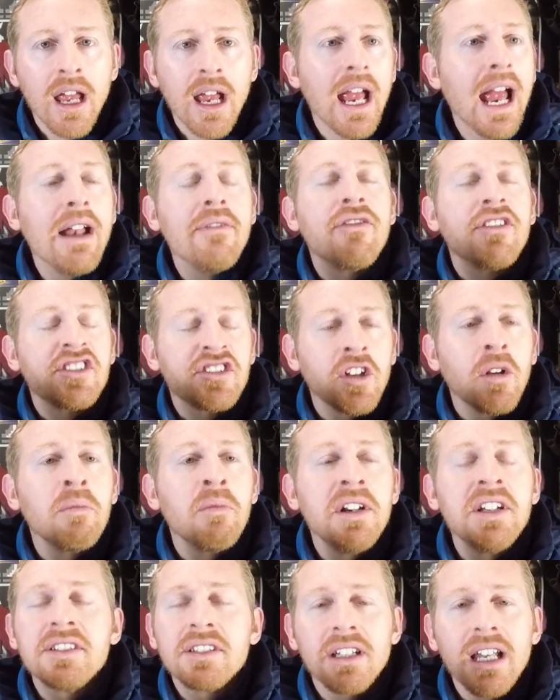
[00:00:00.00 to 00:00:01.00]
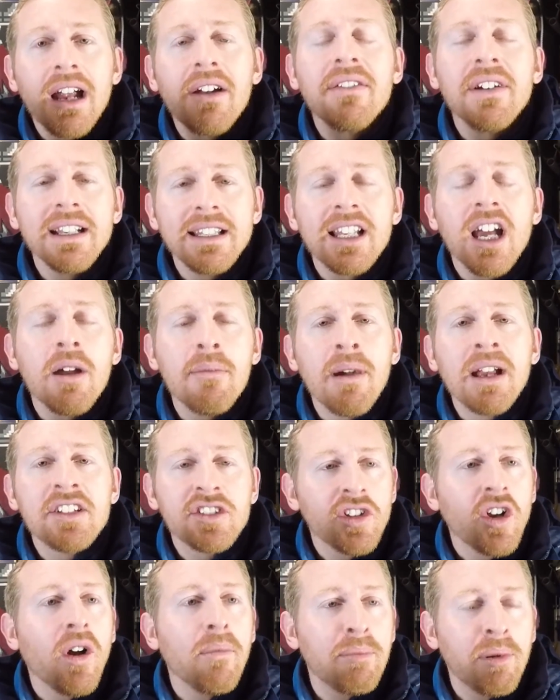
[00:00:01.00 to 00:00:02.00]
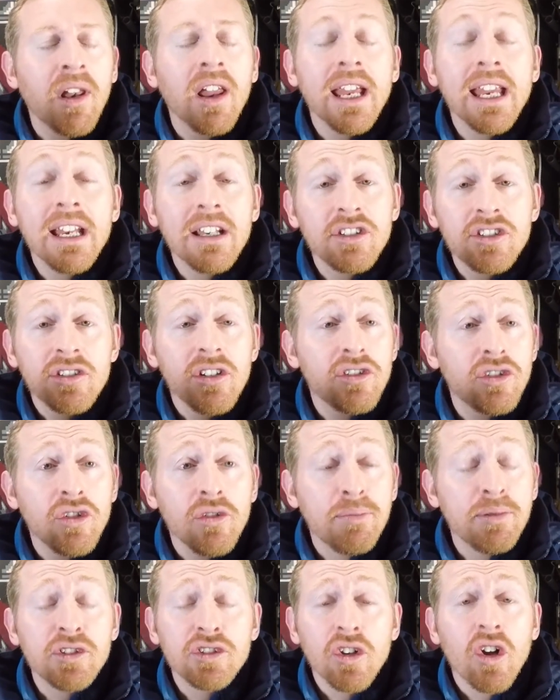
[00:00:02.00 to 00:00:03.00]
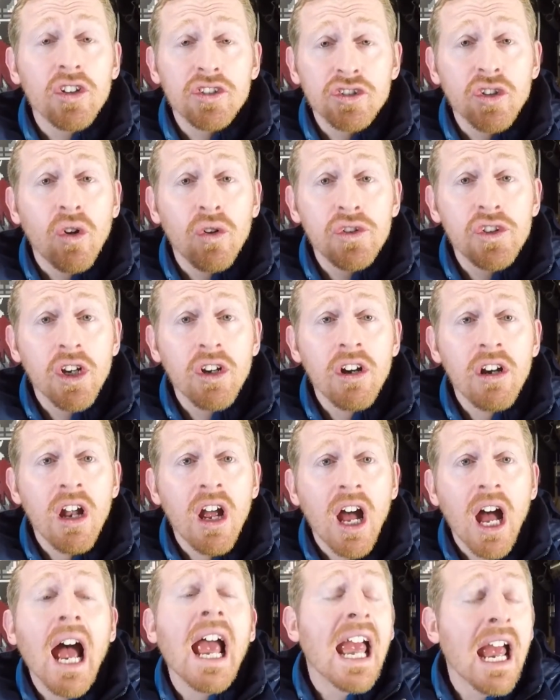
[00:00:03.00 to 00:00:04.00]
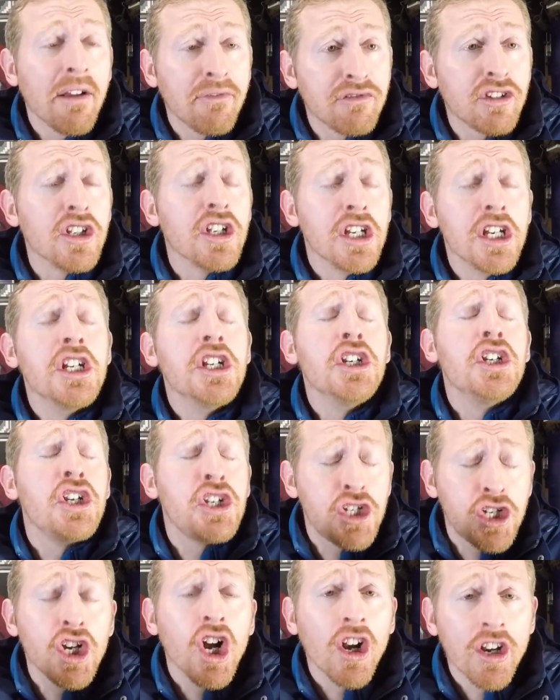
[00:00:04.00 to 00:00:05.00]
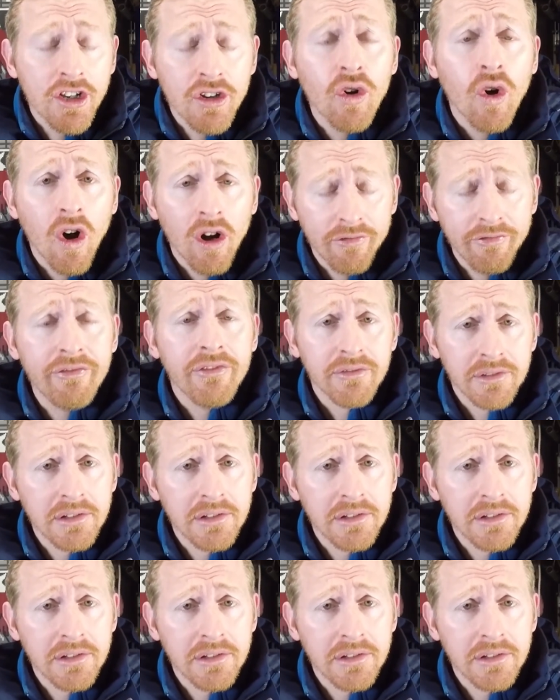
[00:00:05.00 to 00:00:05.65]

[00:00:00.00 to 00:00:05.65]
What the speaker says: And for some reason, every time I start playing Superstar Soldier, I have to shut it off.